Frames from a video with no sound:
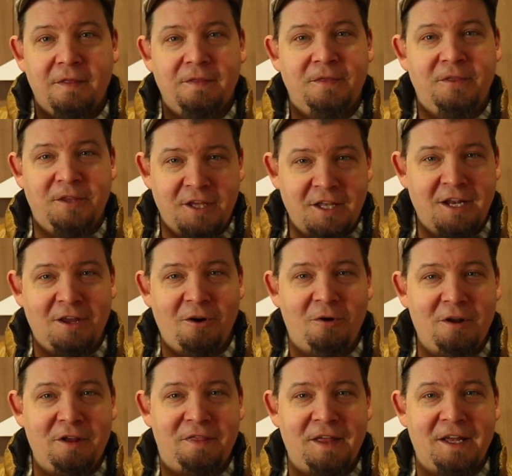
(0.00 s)
The
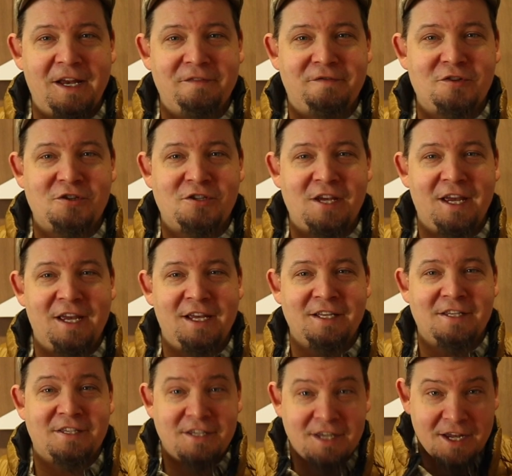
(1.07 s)
only thing left to say
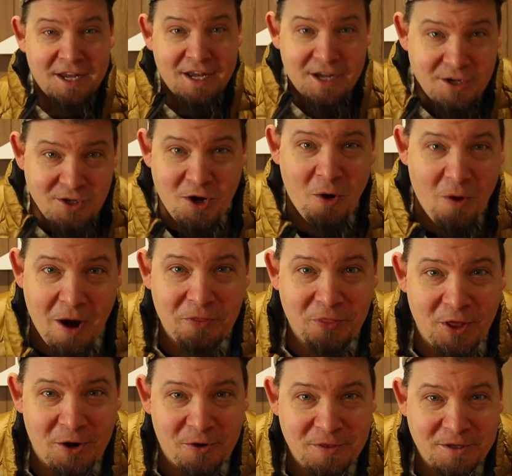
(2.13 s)
is go out
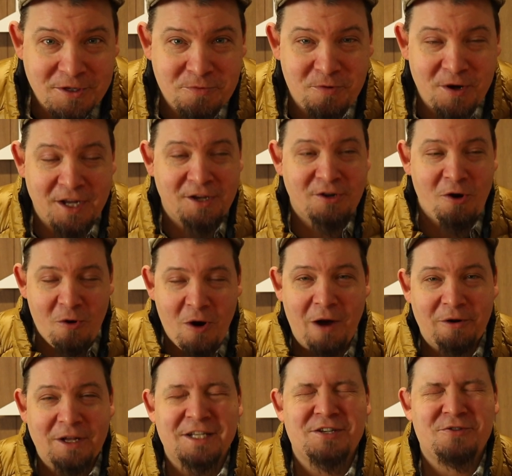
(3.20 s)
there in the spring. Go
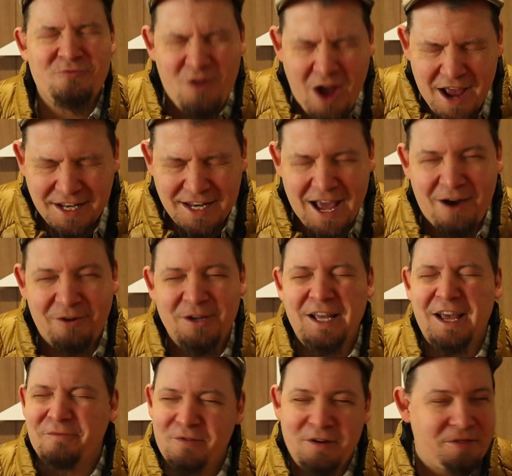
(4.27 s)
out. It's right now.
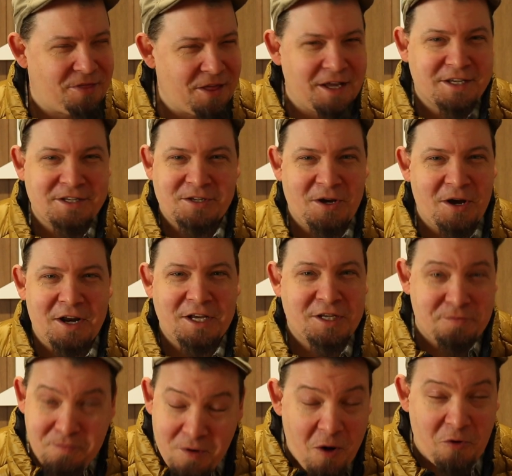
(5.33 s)
Everything is going to
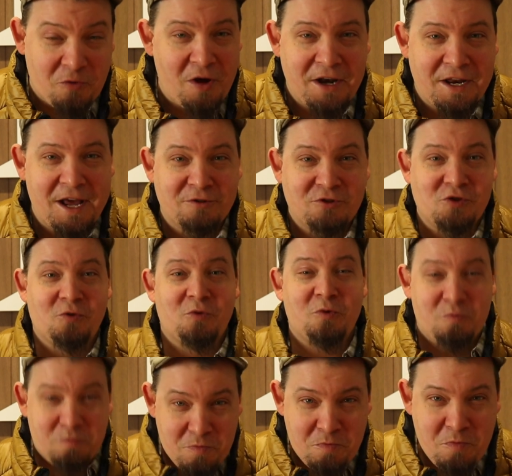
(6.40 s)
explode right now. So
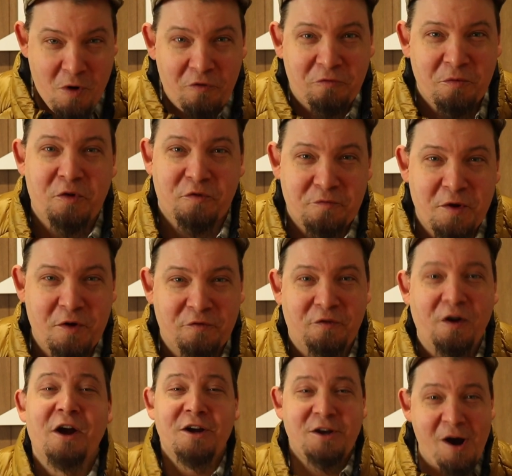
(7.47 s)
move.
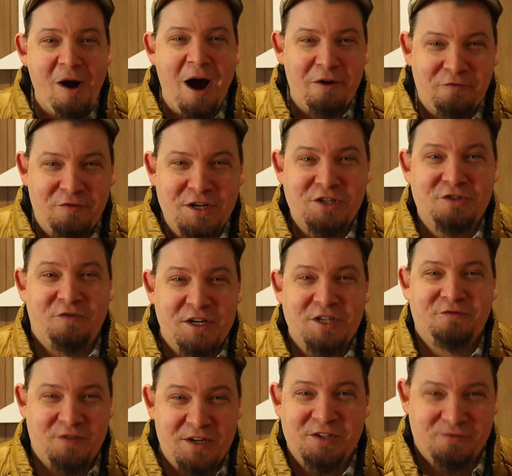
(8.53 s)
Go out.
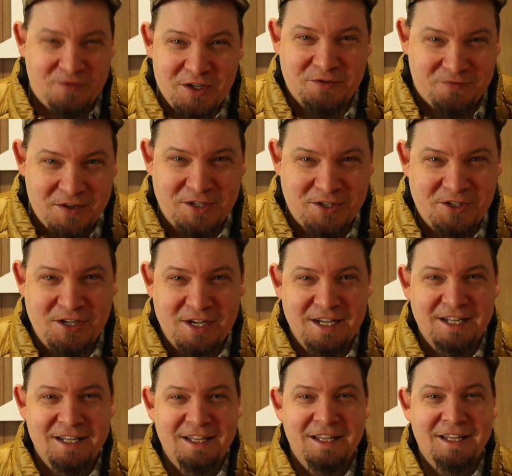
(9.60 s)
Fish.
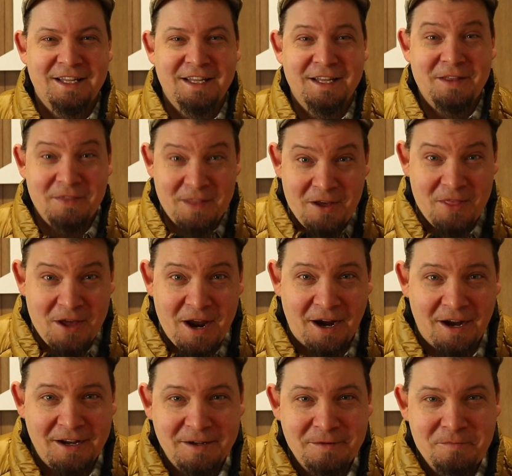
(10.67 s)
They're
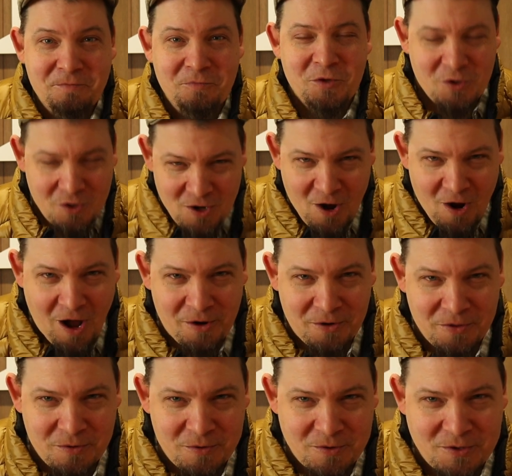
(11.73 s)
there. Good luck out
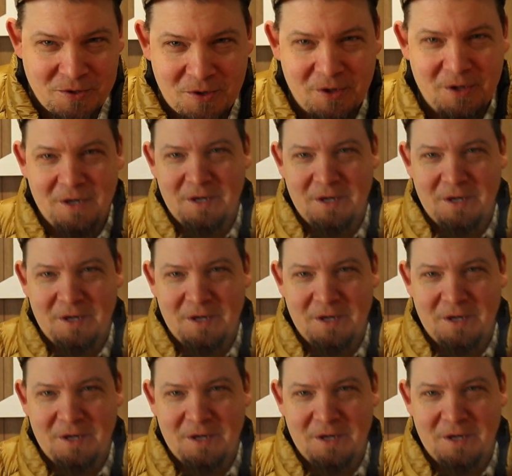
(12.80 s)
on the water.